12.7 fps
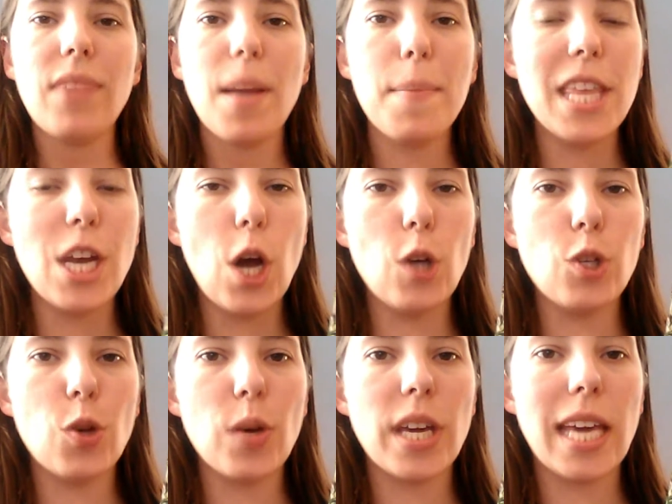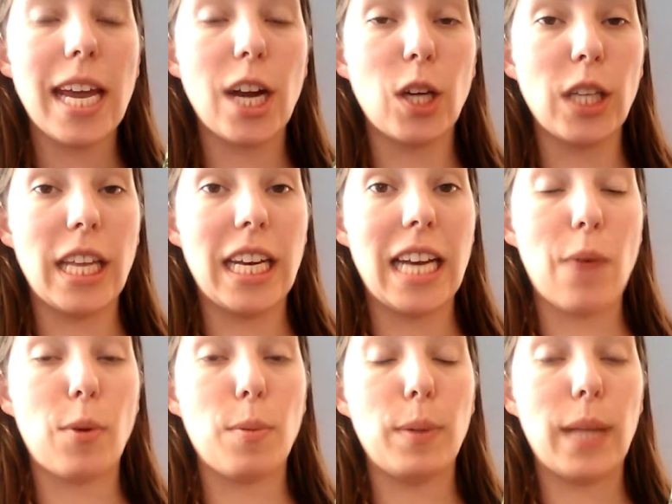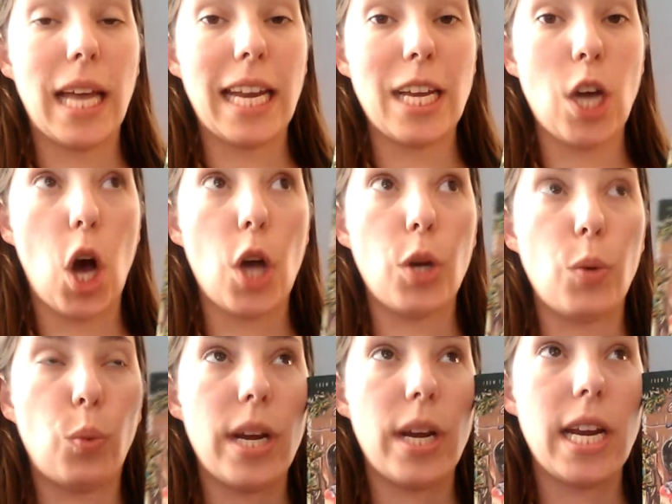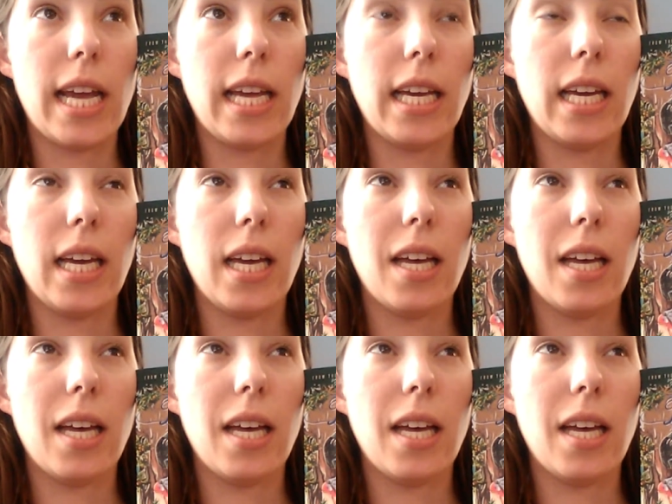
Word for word: but then also Carolyn and I were planning on reading